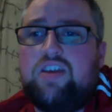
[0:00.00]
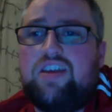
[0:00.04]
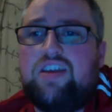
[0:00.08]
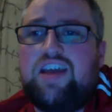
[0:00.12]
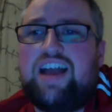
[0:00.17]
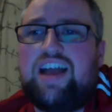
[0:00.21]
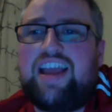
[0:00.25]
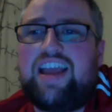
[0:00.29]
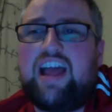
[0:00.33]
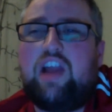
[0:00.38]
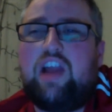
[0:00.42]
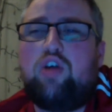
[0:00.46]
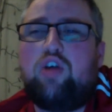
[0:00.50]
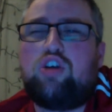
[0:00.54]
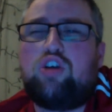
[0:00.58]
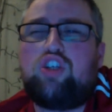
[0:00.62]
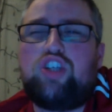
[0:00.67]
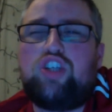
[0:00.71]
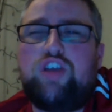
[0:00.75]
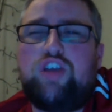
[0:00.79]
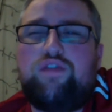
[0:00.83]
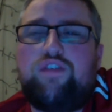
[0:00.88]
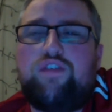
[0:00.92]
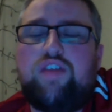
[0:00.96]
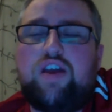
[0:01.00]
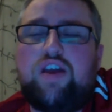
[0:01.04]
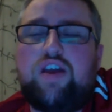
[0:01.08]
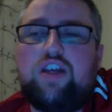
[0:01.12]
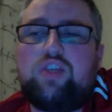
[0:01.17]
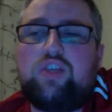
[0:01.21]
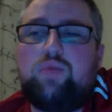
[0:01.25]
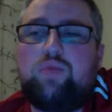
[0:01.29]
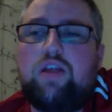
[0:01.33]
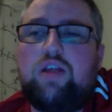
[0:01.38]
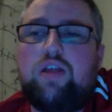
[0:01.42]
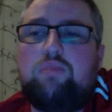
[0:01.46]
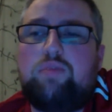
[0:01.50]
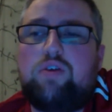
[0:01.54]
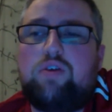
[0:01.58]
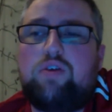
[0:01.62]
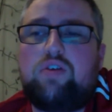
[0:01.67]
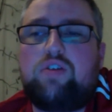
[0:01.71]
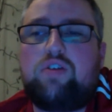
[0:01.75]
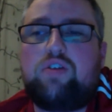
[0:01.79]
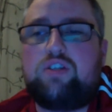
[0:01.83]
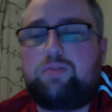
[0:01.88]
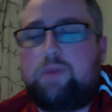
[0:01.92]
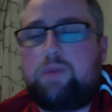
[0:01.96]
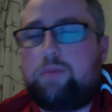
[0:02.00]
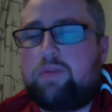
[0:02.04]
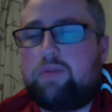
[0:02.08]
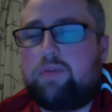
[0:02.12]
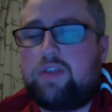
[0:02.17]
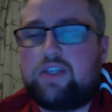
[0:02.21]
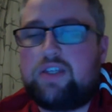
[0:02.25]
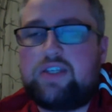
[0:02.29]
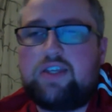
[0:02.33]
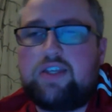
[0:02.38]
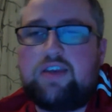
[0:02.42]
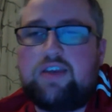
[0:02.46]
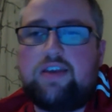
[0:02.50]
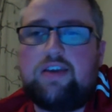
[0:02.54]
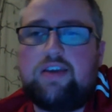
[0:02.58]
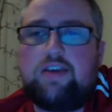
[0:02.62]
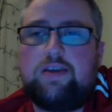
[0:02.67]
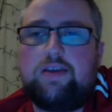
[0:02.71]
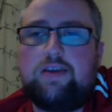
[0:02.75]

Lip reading: I get a lot of shit for that as well because there's people that say